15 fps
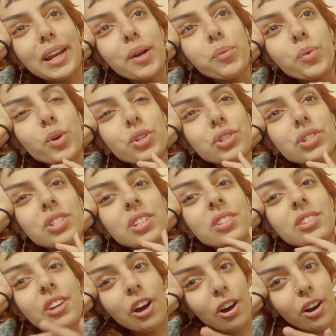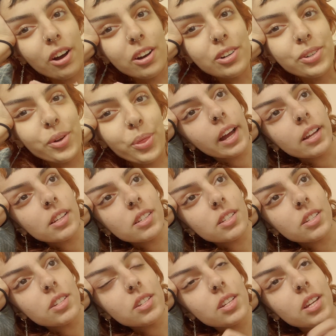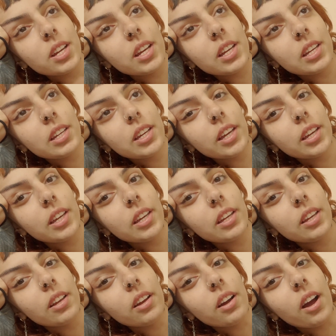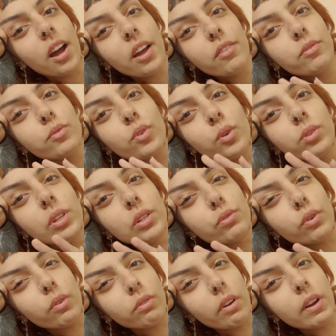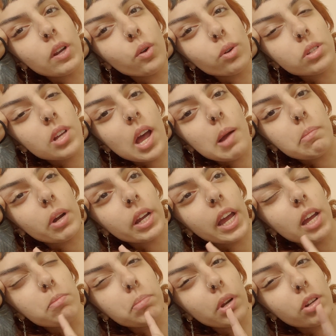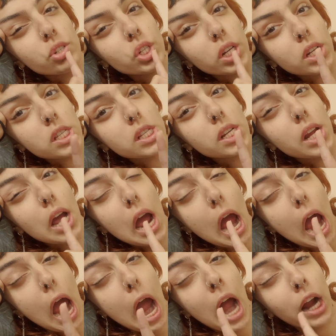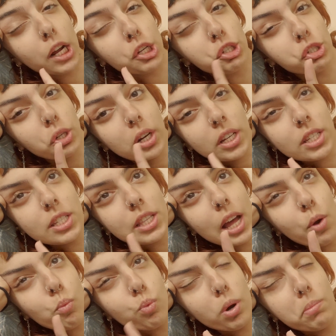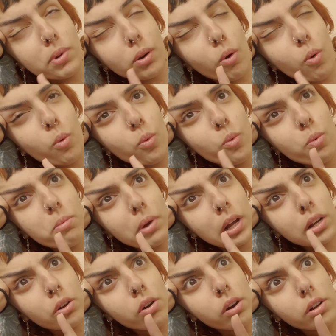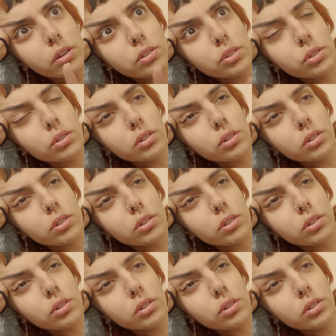I watched Tar, and I've known this for a very long time, but Kate Blanchett is an actress. That woman, oh my God.